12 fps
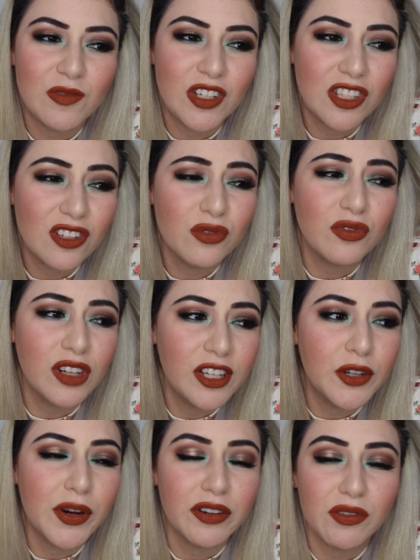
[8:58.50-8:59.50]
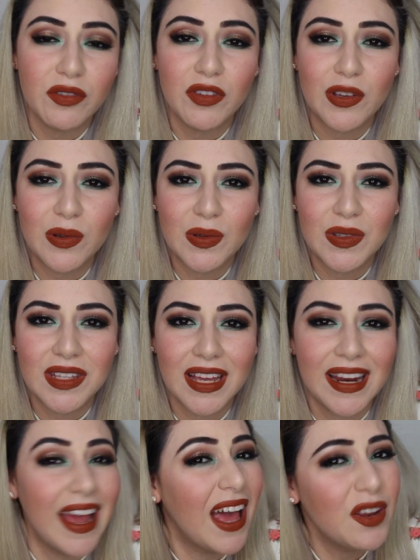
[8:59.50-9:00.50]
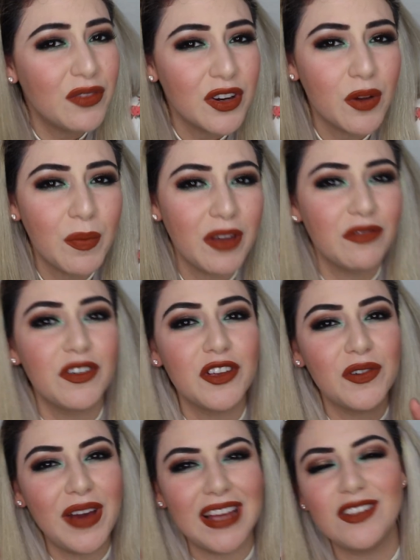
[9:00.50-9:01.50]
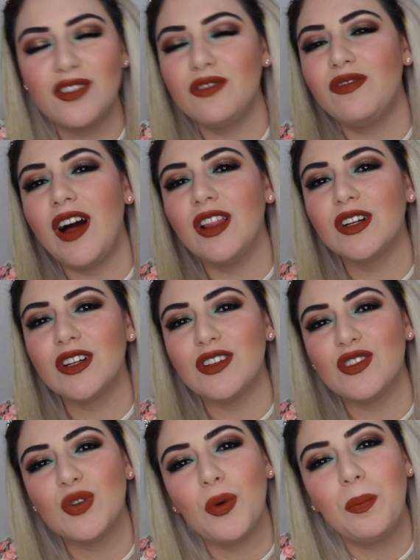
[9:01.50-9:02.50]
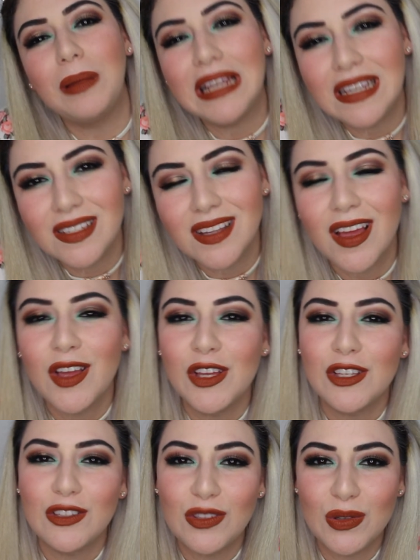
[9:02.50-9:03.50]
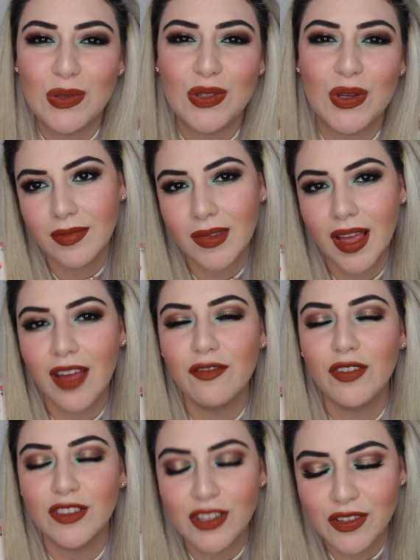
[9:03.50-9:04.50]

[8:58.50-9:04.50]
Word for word: she does really great reviews, and I highly recommend for you guys to follow her, so please do so. And for